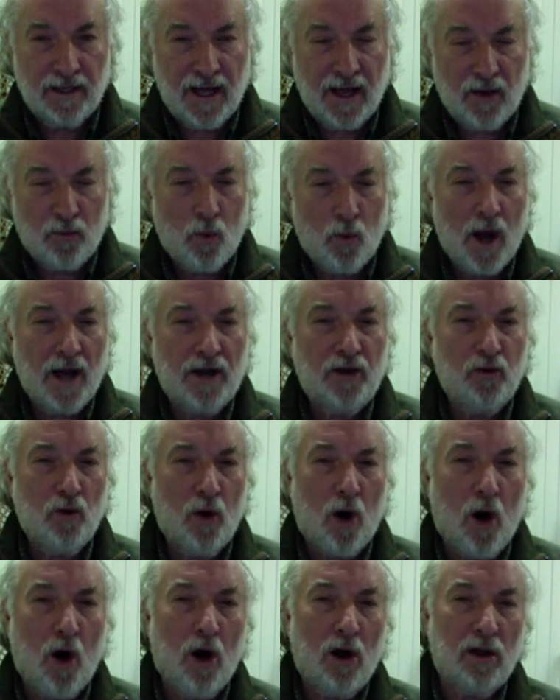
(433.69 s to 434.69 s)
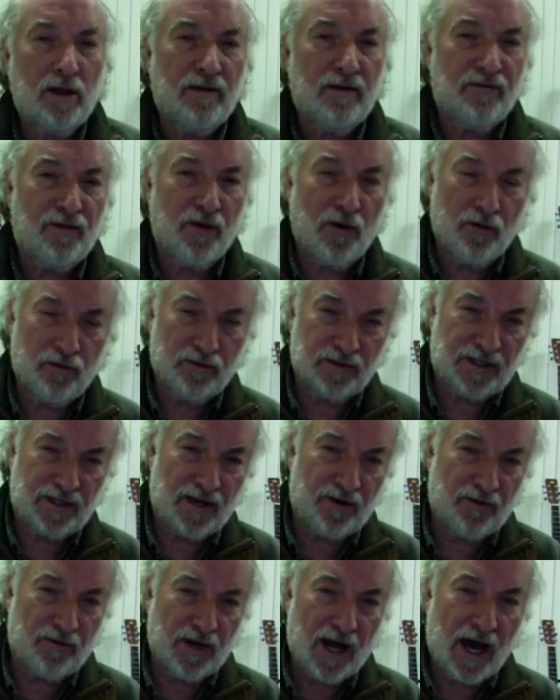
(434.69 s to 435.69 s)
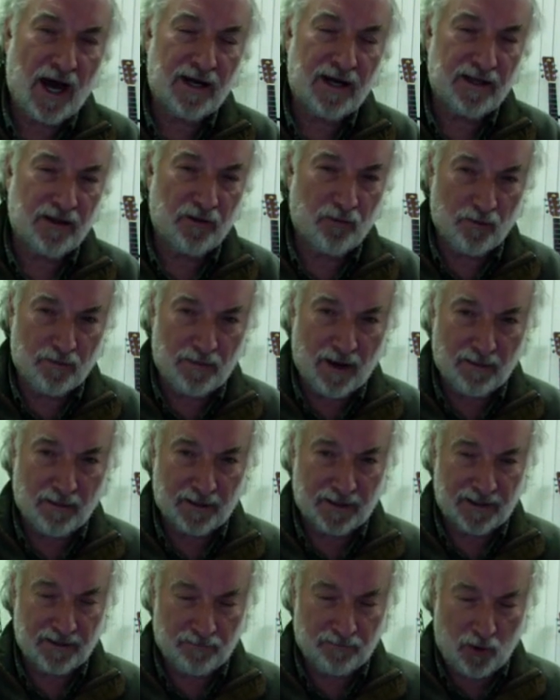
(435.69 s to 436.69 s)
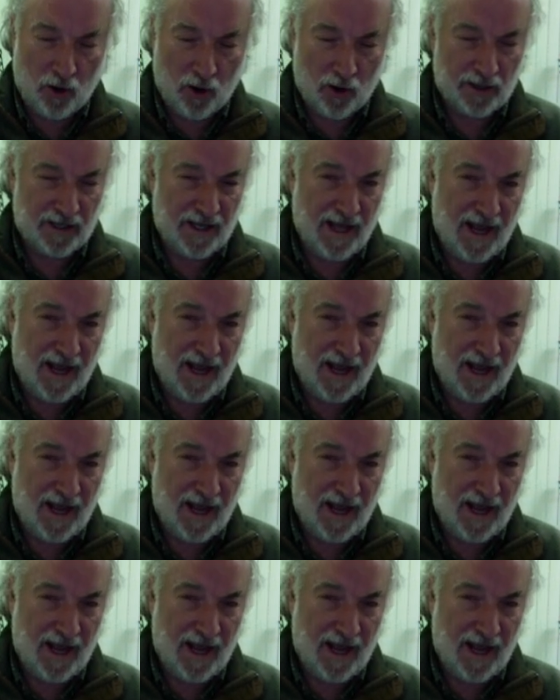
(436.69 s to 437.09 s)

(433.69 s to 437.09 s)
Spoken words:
And why do all of those that are not in the Republican Party